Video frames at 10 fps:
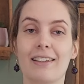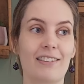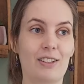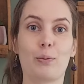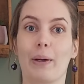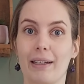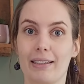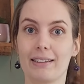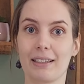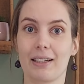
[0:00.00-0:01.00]
These
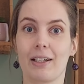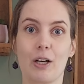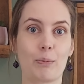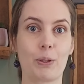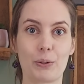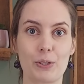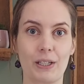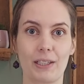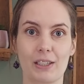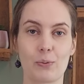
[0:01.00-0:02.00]
weddings are
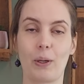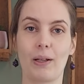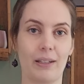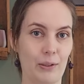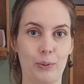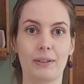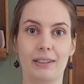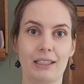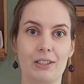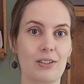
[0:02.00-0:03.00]
approaching as well. I will
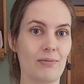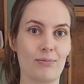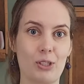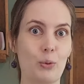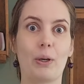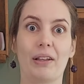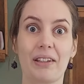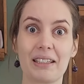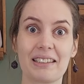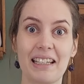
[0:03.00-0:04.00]
need to wear
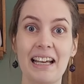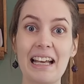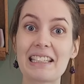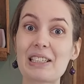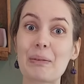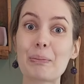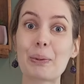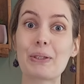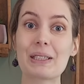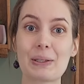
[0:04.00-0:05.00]
this at some
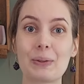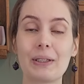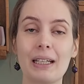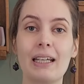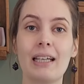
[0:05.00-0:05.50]
point soon.